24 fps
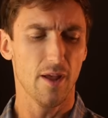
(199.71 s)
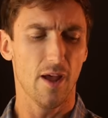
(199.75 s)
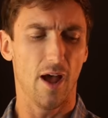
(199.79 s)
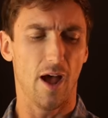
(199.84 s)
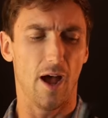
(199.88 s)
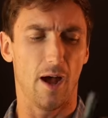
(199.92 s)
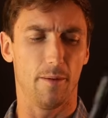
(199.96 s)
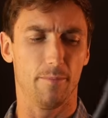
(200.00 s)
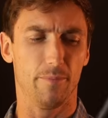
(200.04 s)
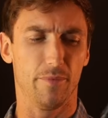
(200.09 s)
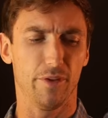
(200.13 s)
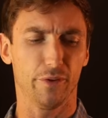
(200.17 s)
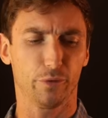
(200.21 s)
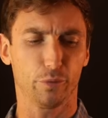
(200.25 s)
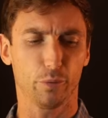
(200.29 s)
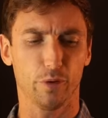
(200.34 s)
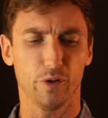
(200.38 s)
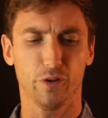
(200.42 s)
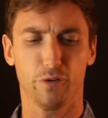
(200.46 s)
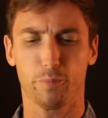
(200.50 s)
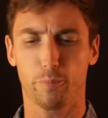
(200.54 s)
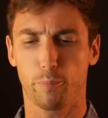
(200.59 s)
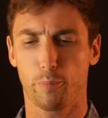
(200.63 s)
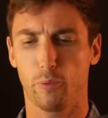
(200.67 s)
Um, this one
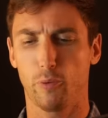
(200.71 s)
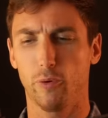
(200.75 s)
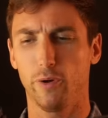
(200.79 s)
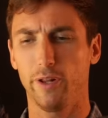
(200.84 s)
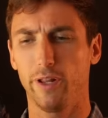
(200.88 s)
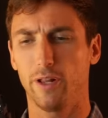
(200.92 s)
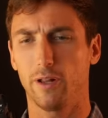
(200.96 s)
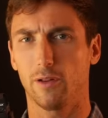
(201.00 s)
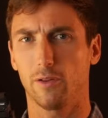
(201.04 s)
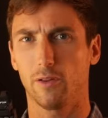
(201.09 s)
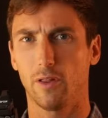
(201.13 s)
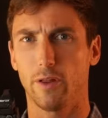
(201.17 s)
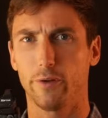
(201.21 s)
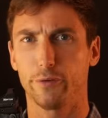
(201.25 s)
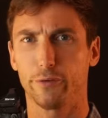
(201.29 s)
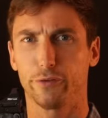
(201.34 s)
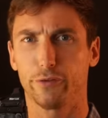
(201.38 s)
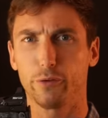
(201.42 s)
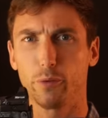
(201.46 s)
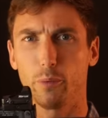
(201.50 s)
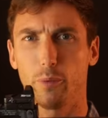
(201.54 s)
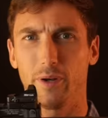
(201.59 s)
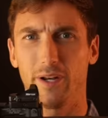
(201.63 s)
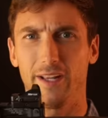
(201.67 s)
is pretty close
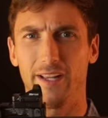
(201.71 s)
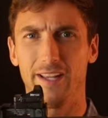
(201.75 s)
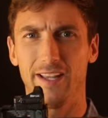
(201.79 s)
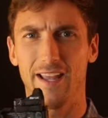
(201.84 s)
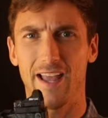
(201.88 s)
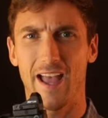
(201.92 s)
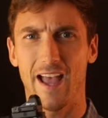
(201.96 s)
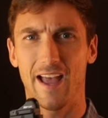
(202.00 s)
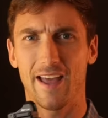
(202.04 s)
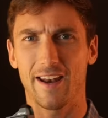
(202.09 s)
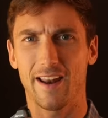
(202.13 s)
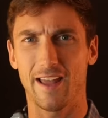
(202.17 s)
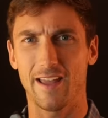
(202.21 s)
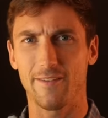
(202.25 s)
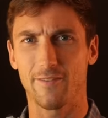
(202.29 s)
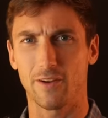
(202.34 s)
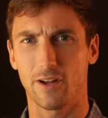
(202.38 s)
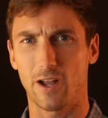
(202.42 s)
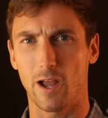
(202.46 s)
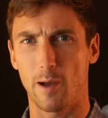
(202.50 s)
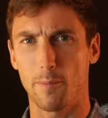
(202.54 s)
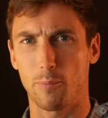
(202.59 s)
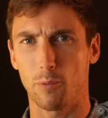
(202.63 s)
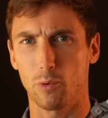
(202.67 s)
to what he had. I have a
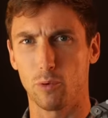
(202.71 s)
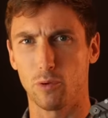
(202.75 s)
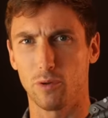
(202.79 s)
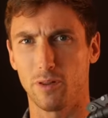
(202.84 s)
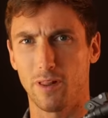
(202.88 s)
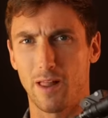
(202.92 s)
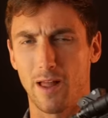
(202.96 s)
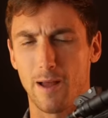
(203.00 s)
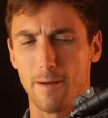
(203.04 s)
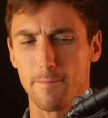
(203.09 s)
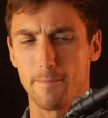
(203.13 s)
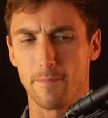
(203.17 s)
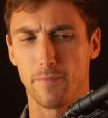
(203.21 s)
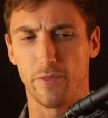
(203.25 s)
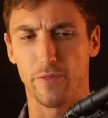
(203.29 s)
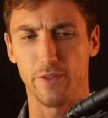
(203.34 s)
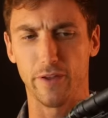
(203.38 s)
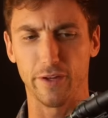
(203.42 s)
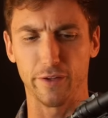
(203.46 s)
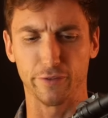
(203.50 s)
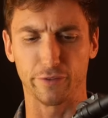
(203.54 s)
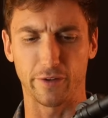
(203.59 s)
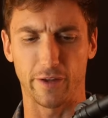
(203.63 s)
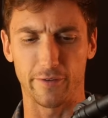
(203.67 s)
couple um,
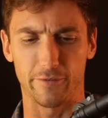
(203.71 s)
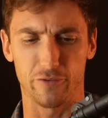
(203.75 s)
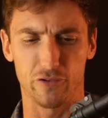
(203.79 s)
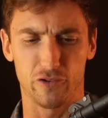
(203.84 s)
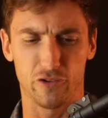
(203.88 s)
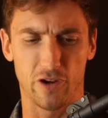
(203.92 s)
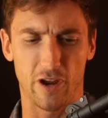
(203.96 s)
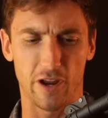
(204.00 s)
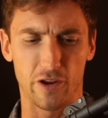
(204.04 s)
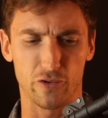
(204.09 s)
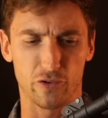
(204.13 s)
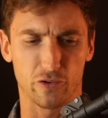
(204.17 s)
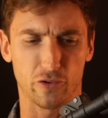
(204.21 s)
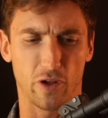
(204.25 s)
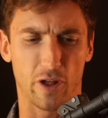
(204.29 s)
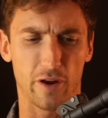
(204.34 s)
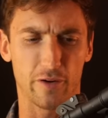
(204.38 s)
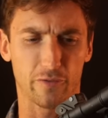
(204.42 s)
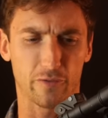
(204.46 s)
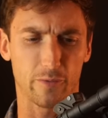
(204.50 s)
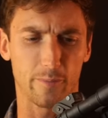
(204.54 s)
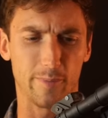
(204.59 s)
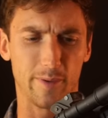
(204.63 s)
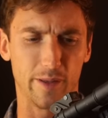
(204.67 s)
things I've changed on
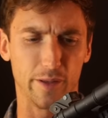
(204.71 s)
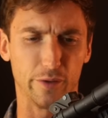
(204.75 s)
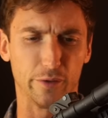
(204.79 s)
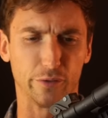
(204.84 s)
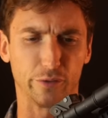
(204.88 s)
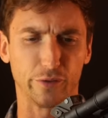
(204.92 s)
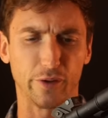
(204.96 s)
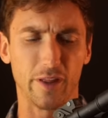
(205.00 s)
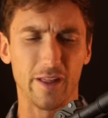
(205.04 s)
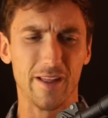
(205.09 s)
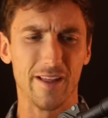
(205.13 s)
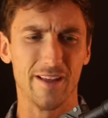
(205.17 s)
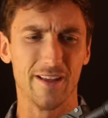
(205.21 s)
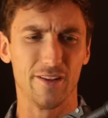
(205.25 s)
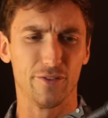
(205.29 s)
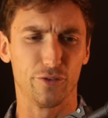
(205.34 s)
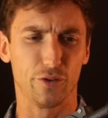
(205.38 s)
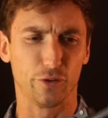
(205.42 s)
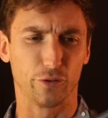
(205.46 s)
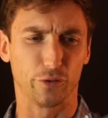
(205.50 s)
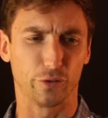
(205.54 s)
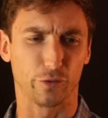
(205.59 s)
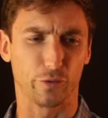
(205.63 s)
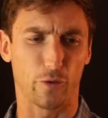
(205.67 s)
it from his,
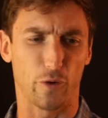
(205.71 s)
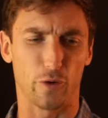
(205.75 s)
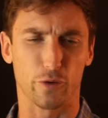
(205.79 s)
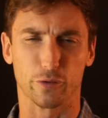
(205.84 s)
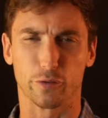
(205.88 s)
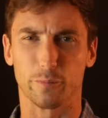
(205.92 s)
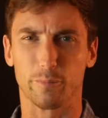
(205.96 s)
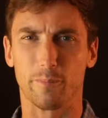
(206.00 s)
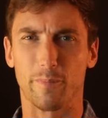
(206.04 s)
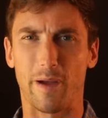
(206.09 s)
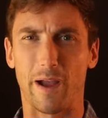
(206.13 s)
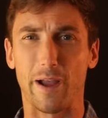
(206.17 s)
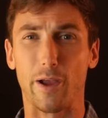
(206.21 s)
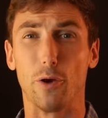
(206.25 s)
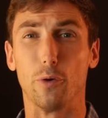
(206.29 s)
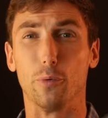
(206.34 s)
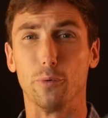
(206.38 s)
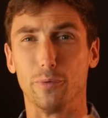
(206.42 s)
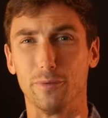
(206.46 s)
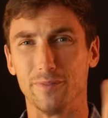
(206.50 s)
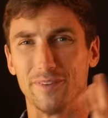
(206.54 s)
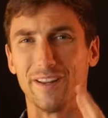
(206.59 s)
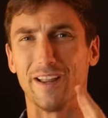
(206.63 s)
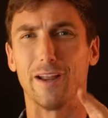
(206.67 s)
just as far as my
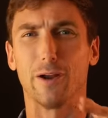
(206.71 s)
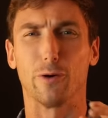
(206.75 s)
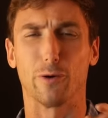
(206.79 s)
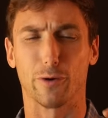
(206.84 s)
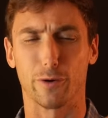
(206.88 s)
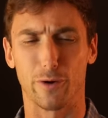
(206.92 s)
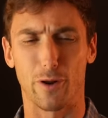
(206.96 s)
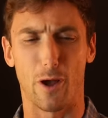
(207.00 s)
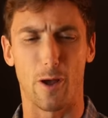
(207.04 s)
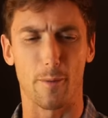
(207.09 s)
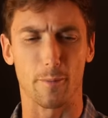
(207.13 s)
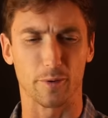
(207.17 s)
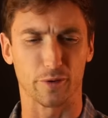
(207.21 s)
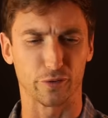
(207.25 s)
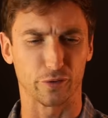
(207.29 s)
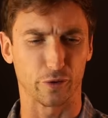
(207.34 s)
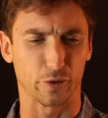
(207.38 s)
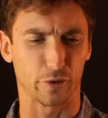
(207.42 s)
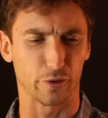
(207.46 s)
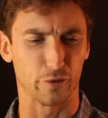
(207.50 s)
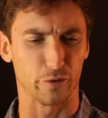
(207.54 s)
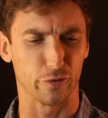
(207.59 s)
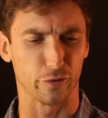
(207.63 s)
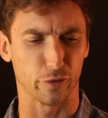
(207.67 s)
own ergonomics are
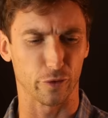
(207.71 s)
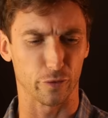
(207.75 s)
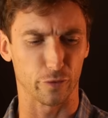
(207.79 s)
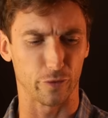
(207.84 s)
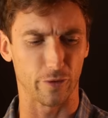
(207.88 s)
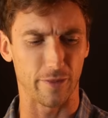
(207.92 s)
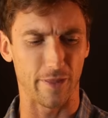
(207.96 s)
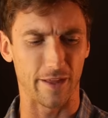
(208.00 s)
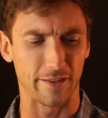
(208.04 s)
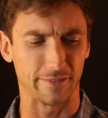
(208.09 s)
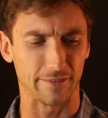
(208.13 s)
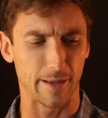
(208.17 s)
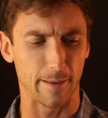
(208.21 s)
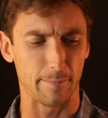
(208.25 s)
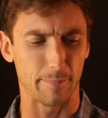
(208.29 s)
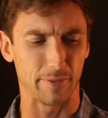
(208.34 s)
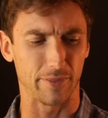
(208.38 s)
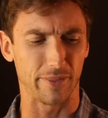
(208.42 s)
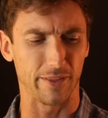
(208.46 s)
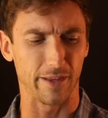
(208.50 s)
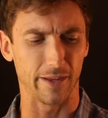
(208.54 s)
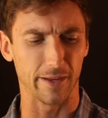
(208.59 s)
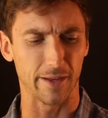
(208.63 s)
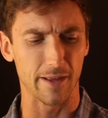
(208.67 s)
concerned and that type of
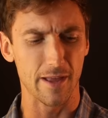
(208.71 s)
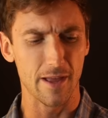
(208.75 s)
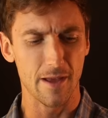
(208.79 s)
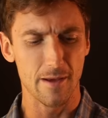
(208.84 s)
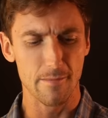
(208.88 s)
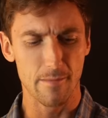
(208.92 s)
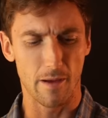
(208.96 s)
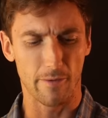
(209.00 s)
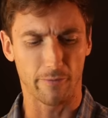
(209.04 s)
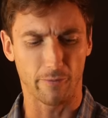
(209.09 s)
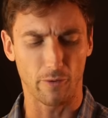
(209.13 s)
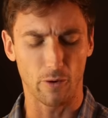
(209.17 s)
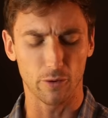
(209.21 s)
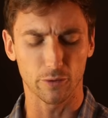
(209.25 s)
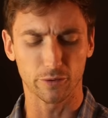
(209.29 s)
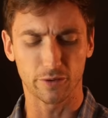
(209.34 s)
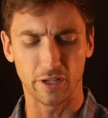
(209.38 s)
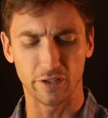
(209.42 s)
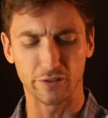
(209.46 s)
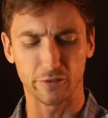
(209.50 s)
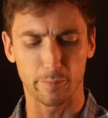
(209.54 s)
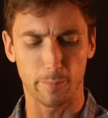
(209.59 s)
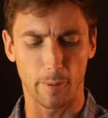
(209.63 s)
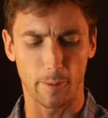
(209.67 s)
thing. But for all
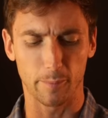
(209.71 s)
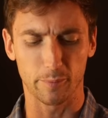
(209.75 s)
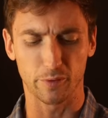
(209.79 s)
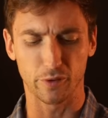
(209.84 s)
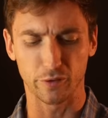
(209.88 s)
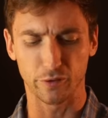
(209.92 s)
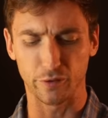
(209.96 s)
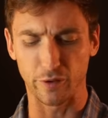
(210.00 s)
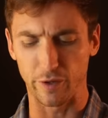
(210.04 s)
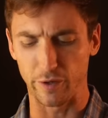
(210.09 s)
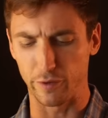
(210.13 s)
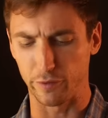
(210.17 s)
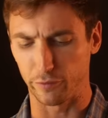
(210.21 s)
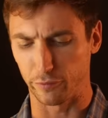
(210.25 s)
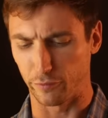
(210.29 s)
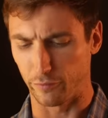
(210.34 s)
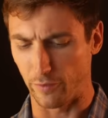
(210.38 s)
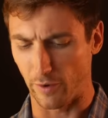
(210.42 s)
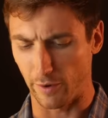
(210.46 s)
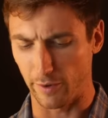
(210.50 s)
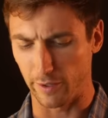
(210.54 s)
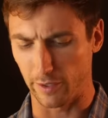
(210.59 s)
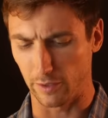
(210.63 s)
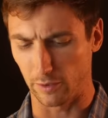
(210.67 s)
intents and purposes, it is
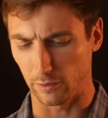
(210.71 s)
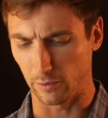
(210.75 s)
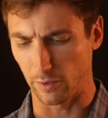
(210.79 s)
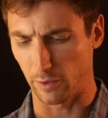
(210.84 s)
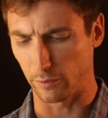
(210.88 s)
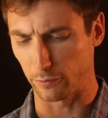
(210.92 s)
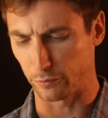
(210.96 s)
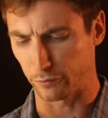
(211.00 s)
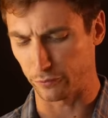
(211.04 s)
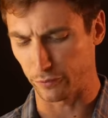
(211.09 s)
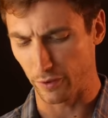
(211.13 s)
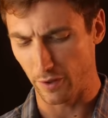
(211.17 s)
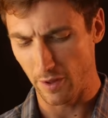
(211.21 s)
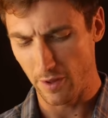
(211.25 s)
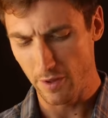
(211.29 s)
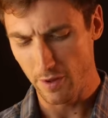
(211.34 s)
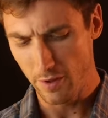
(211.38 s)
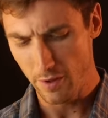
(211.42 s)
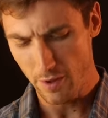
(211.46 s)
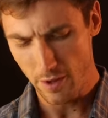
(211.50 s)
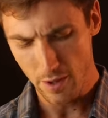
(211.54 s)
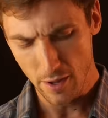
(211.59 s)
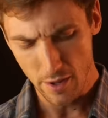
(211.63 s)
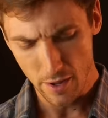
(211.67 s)
very close.
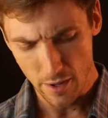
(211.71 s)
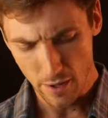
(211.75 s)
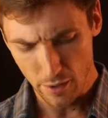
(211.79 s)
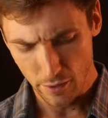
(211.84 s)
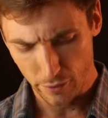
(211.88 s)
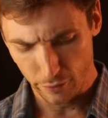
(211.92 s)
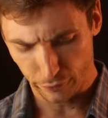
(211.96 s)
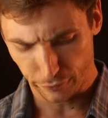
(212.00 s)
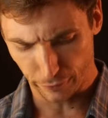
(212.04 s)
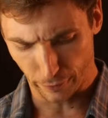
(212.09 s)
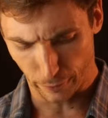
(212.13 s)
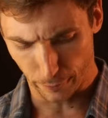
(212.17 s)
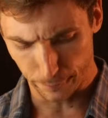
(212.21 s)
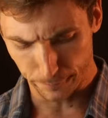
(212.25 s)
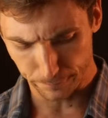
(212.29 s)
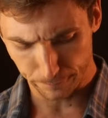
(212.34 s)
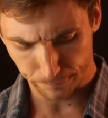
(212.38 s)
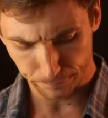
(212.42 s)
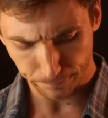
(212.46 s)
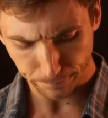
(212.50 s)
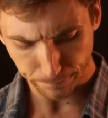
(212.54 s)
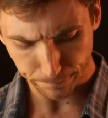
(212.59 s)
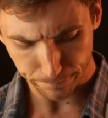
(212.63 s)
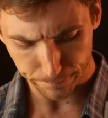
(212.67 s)
So